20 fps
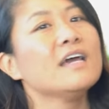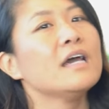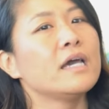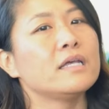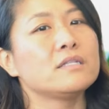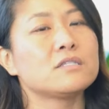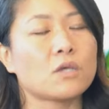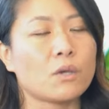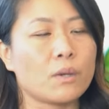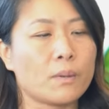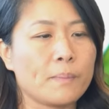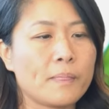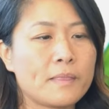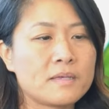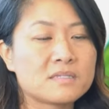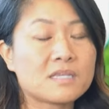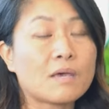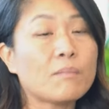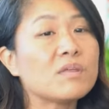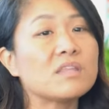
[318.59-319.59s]
And so
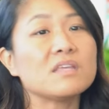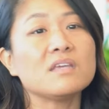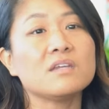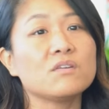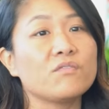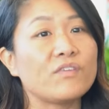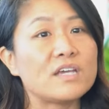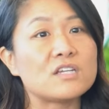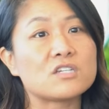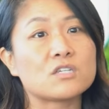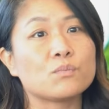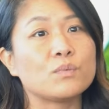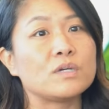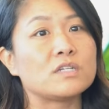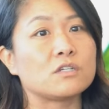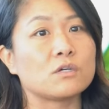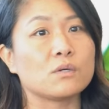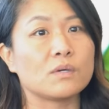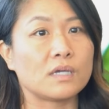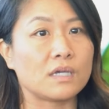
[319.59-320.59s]
some of the innovation we're
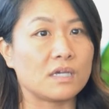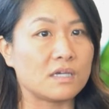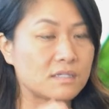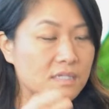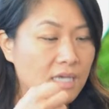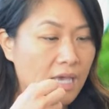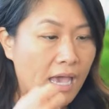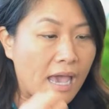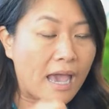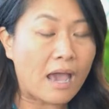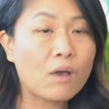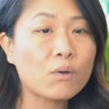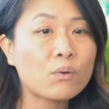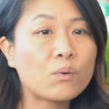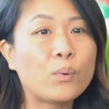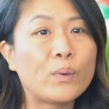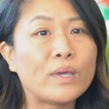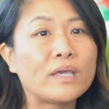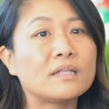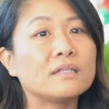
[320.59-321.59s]
doing is how
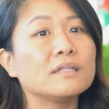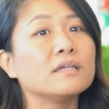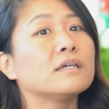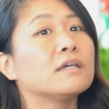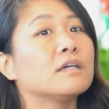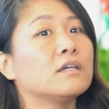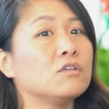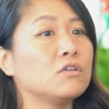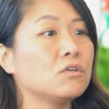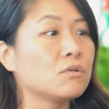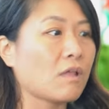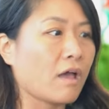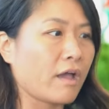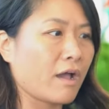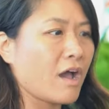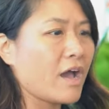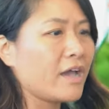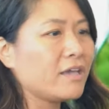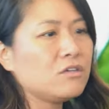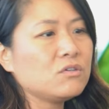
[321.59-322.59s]
quickly can you,
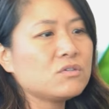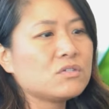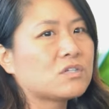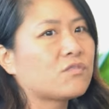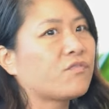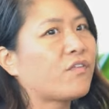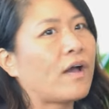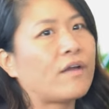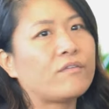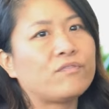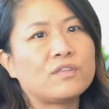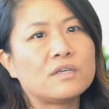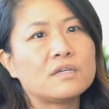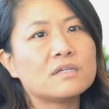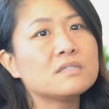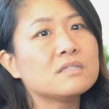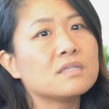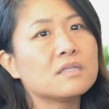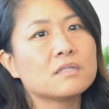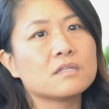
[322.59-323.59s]
I used 5
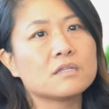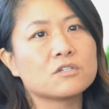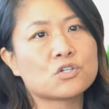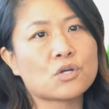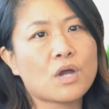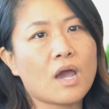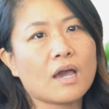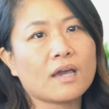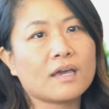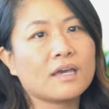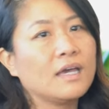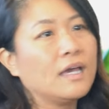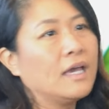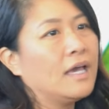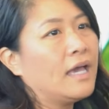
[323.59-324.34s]
things in the truck